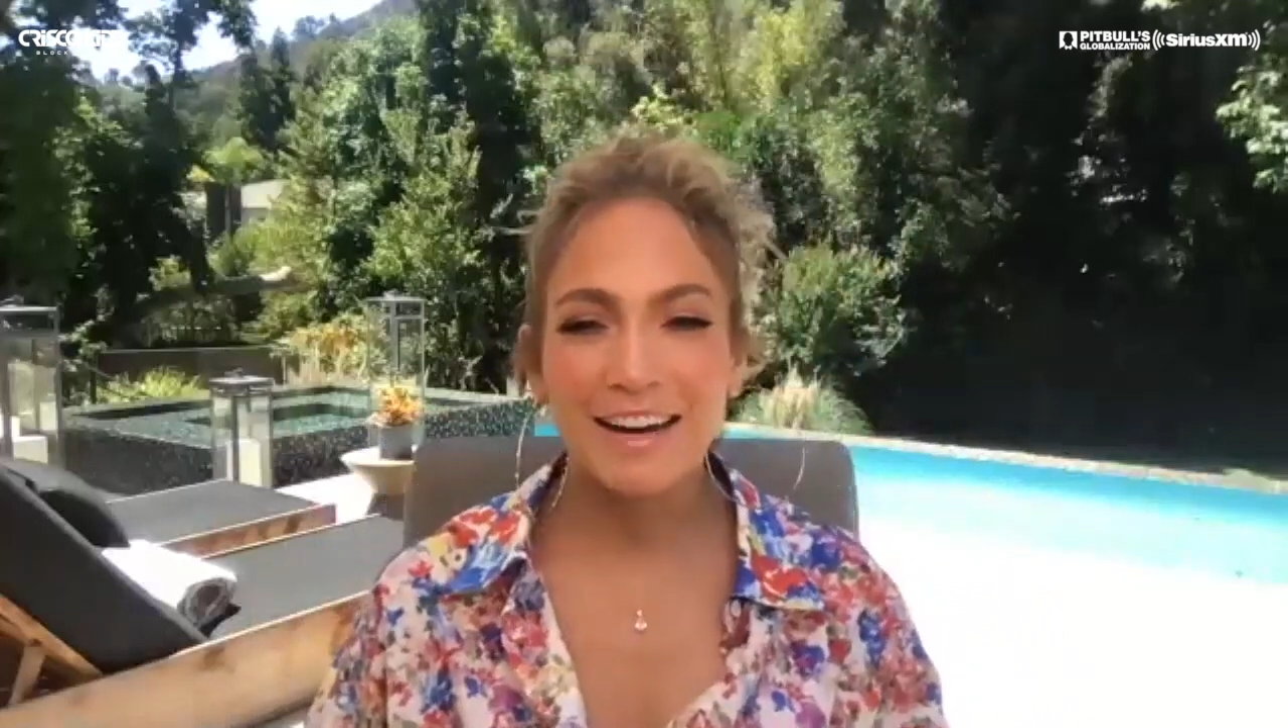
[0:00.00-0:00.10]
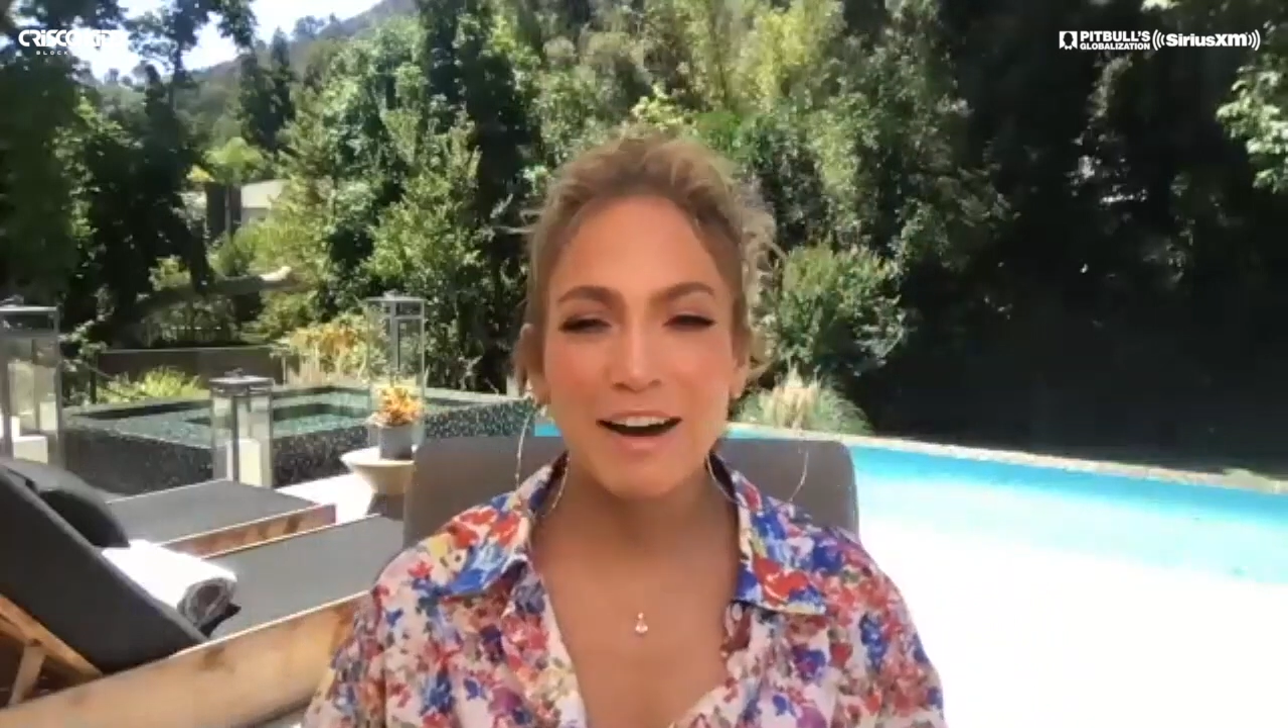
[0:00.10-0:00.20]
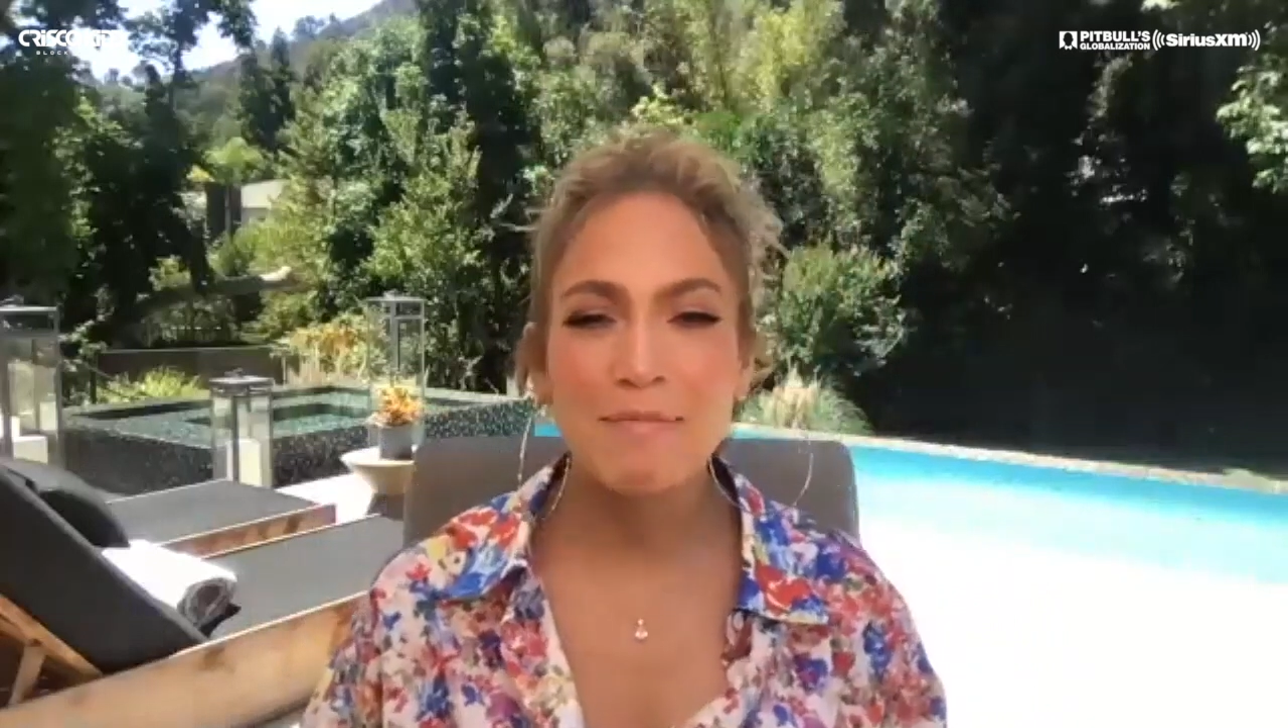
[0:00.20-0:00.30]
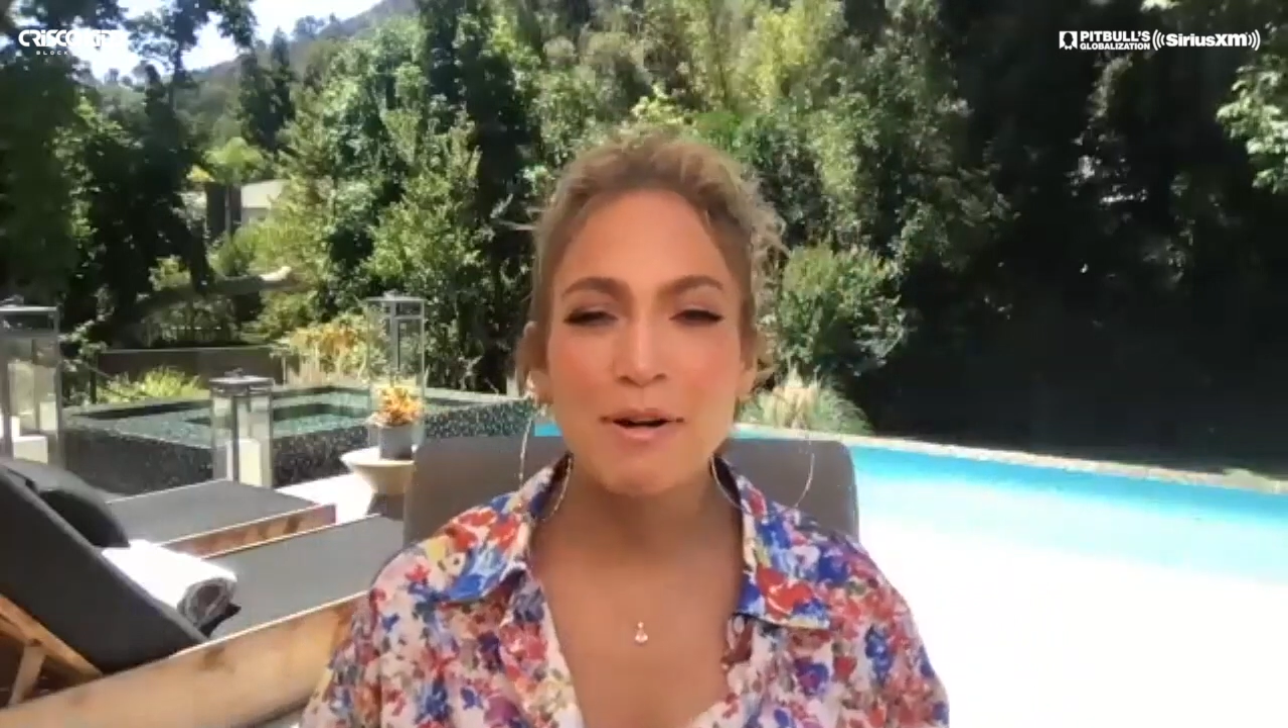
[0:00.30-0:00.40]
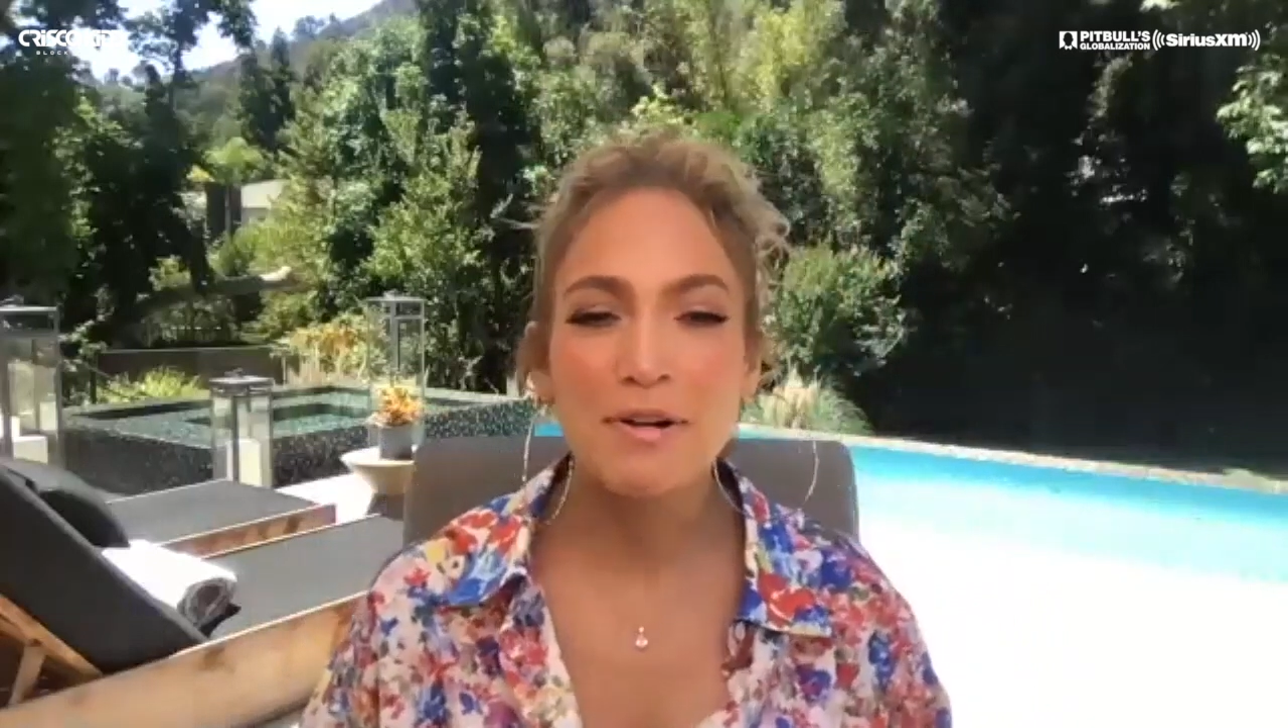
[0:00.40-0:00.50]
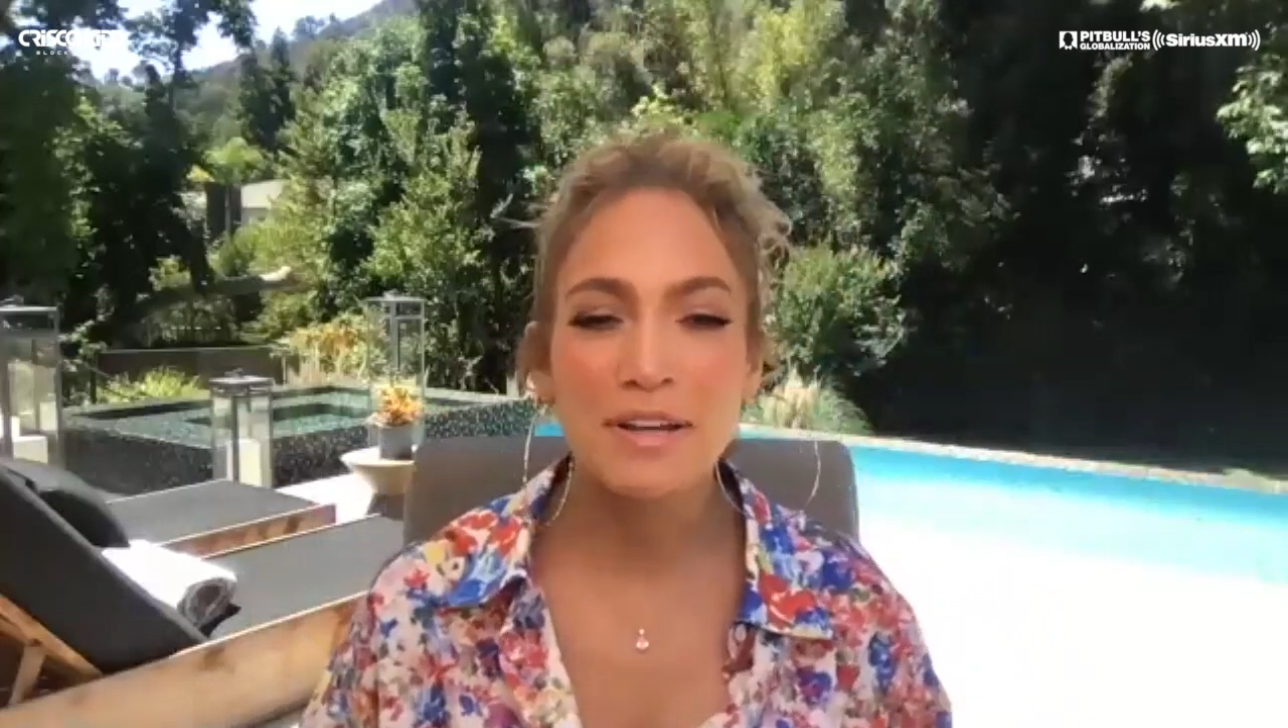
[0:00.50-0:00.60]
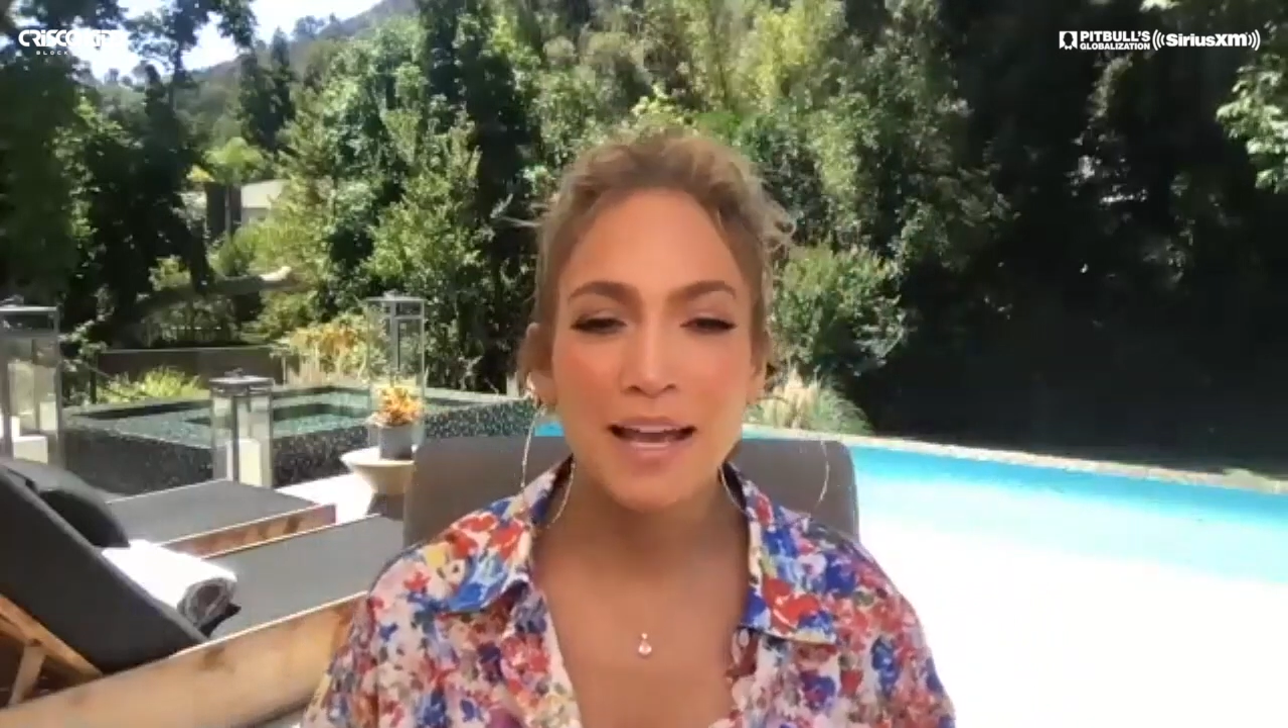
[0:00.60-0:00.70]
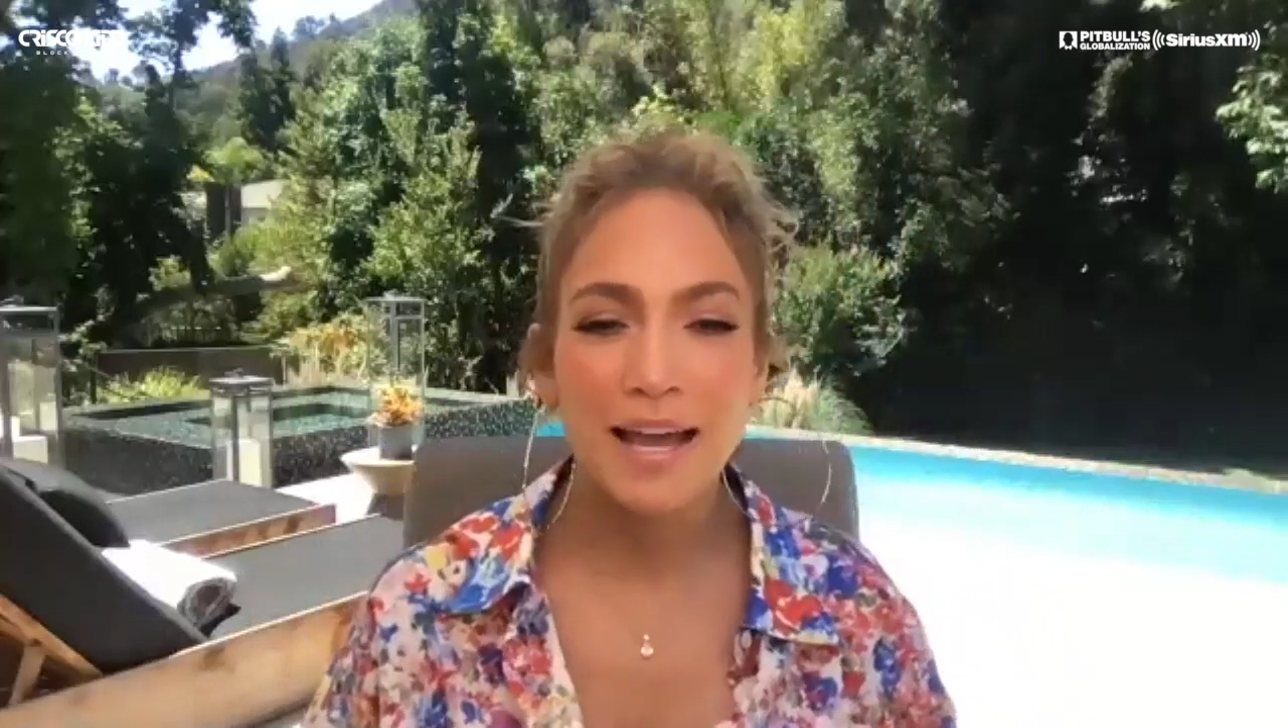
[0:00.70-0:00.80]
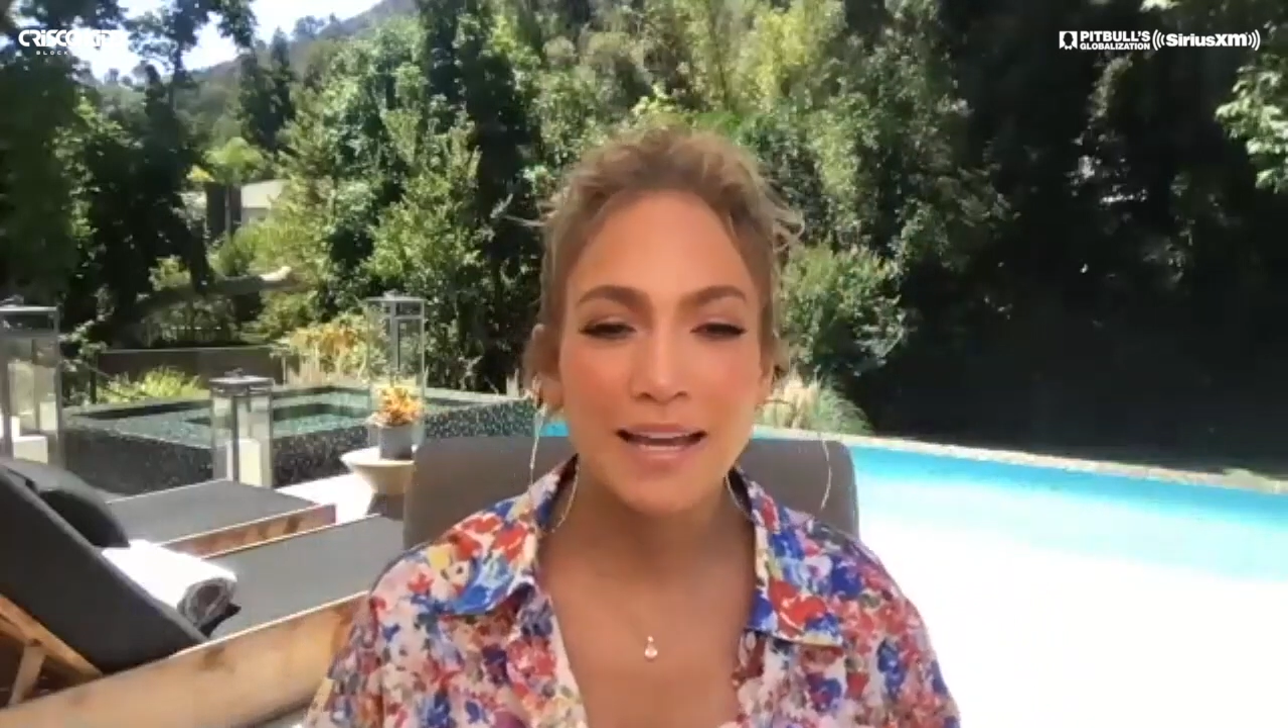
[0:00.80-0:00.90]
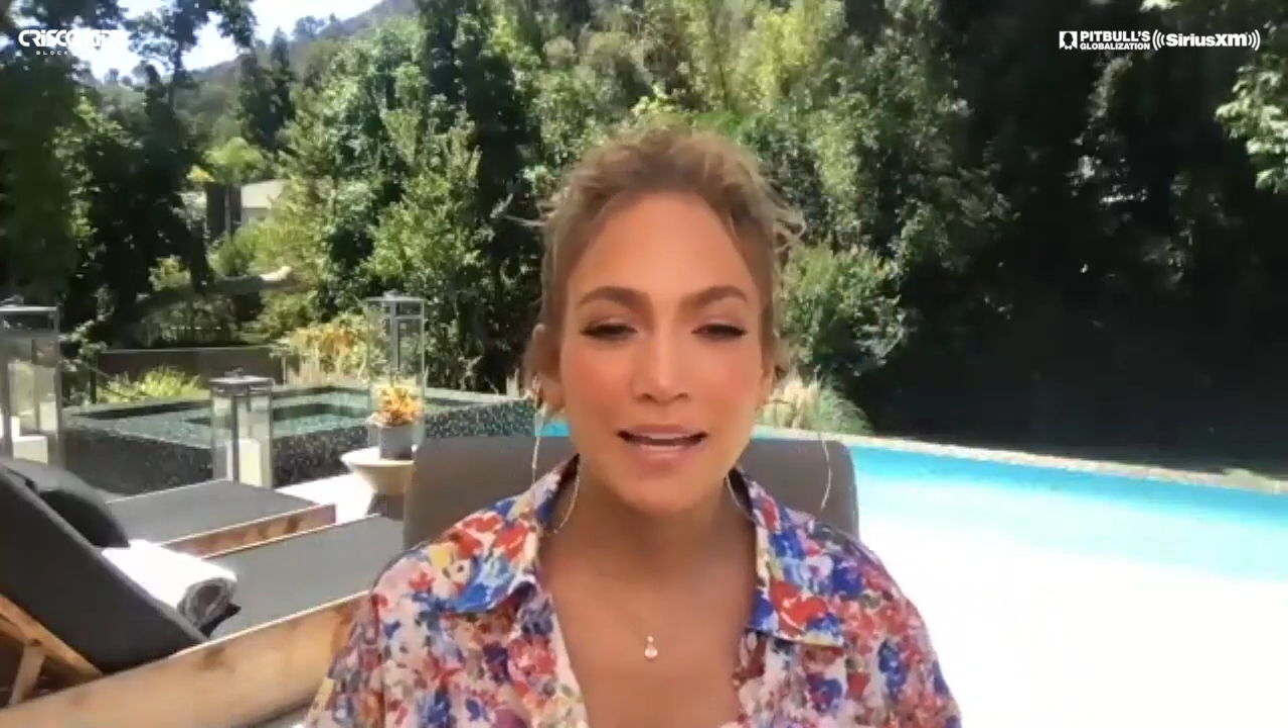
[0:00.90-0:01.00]
my God.
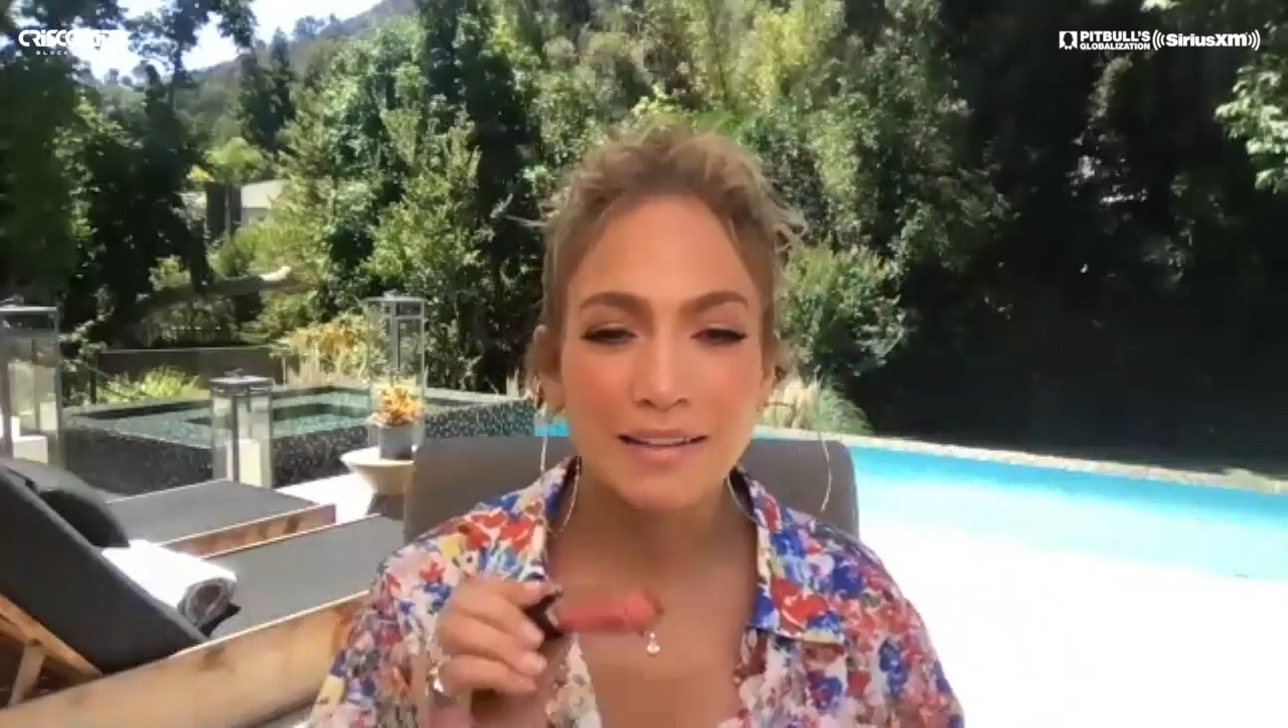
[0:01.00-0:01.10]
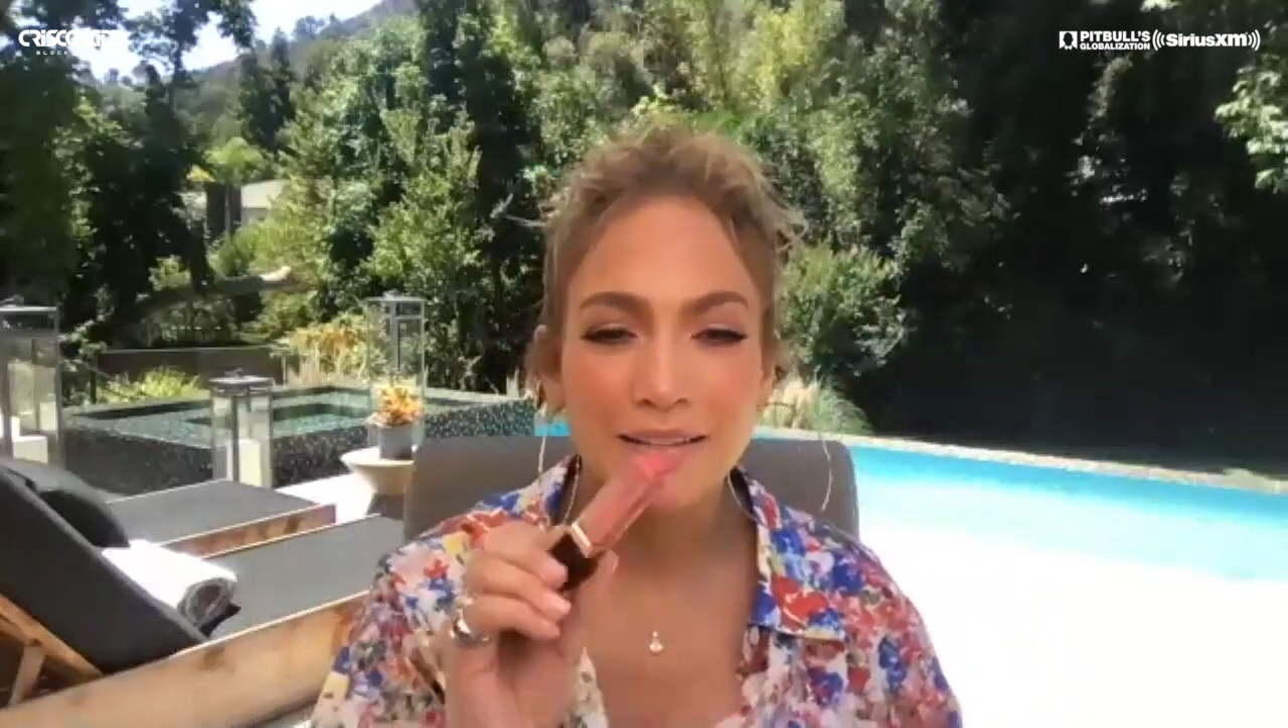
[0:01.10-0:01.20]
Okay.